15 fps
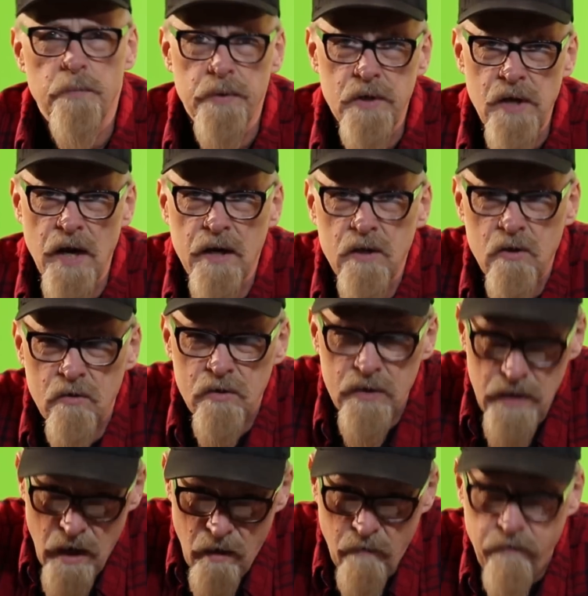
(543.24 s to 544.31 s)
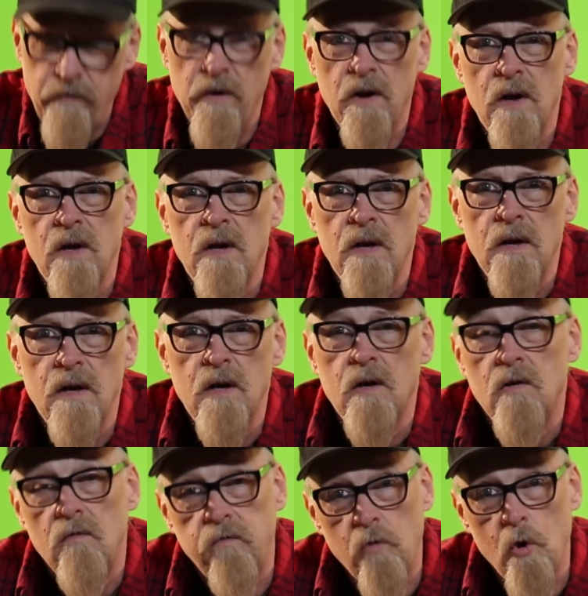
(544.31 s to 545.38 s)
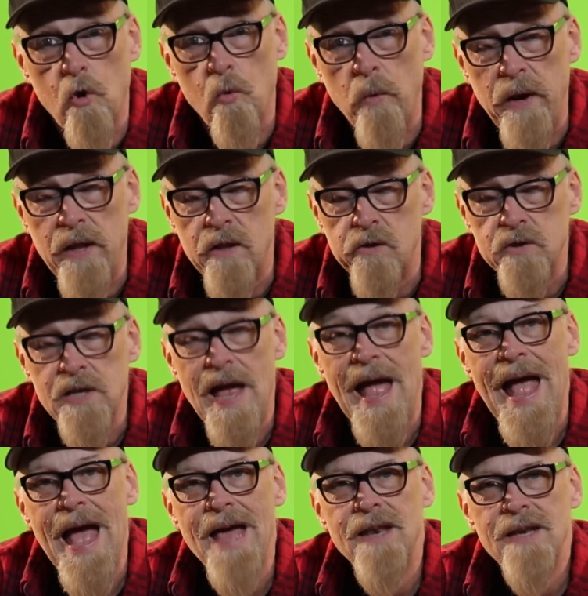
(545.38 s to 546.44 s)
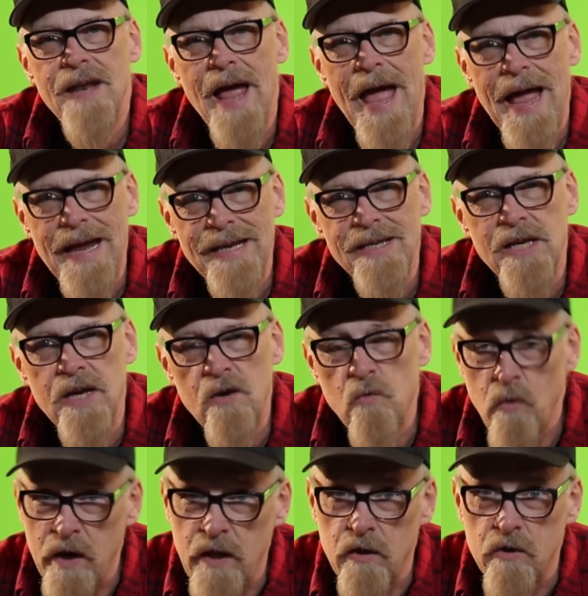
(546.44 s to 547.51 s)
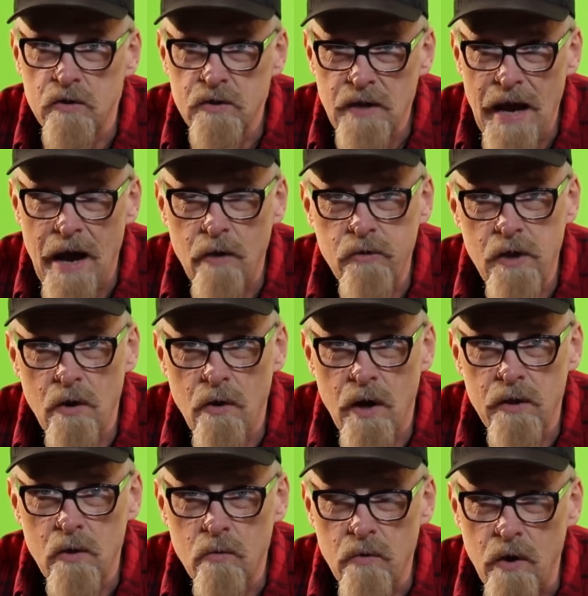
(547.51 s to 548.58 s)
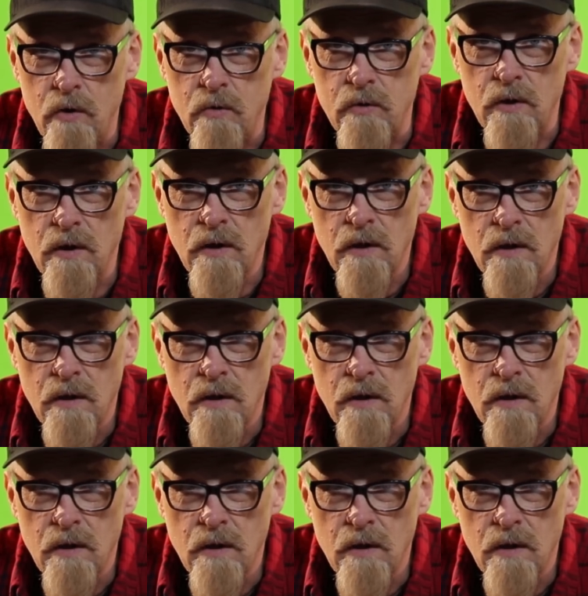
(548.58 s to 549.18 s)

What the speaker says: to protect yourself, four-wheelers and 18-wheelers out there on the road.